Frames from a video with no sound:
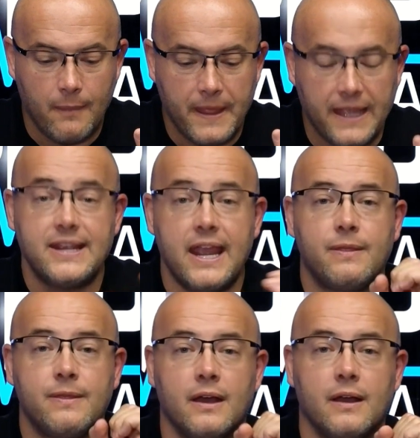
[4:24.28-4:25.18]
take
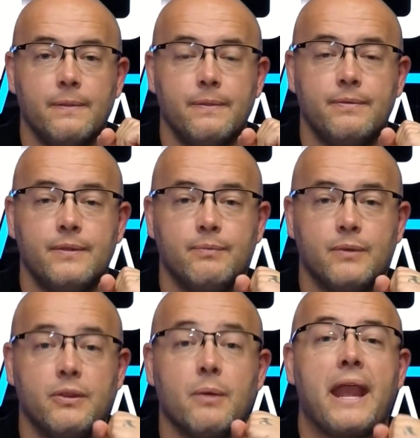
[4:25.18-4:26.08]
the
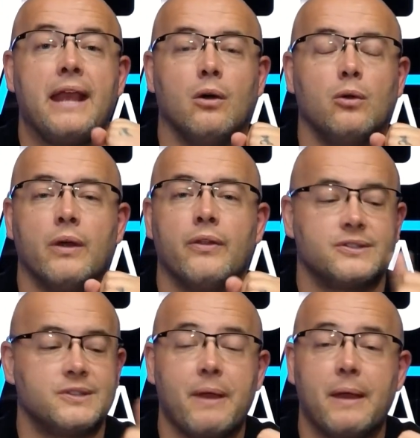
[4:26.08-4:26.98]
payload, whether
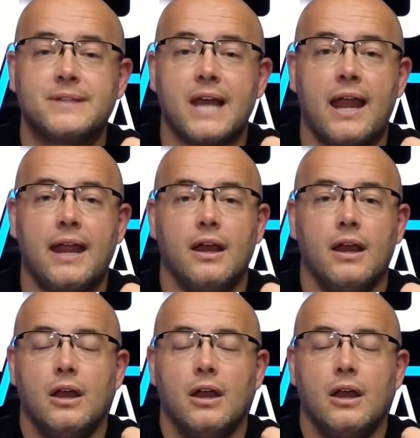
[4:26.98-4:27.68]
it's a peptide,